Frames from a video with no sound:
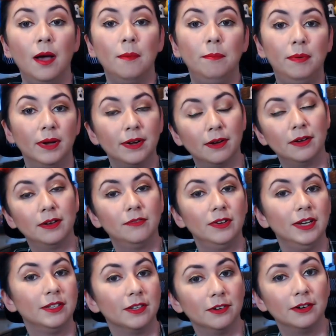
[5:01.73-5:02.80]
But
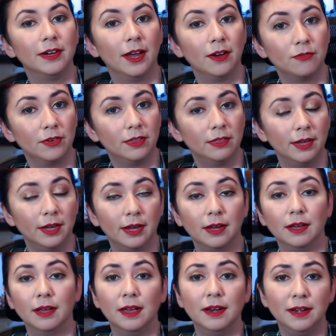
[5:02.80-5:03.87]
IVs aren't everything,
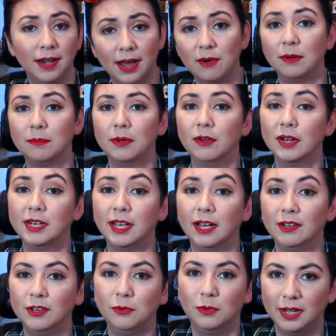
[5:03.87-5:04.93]
and now I'm going to tell
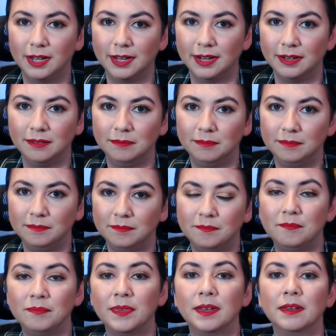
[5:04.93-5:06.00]
you why.
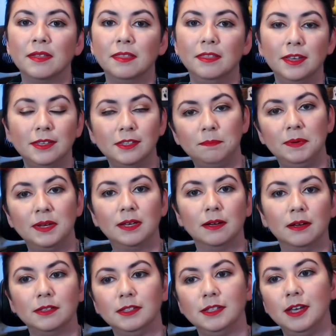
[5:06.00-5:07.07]
This is
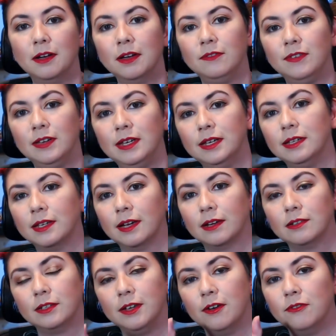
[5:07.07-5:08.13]
because the IV is
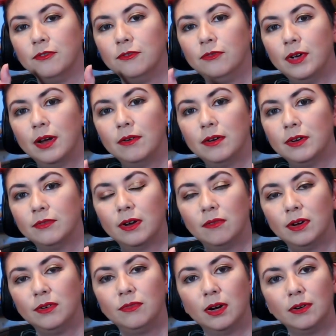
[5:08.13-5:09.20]
actually a
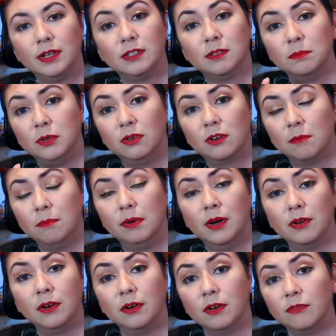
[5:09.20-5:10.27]
very small
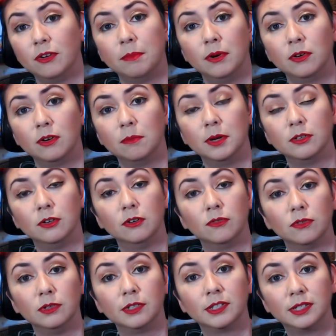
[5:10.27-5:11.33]
component of your Pokemon's
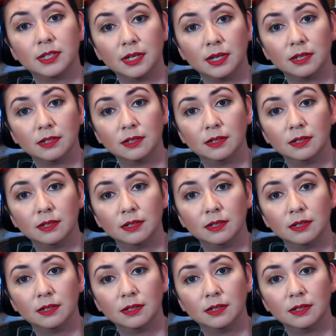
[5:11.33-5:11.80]
overall stat.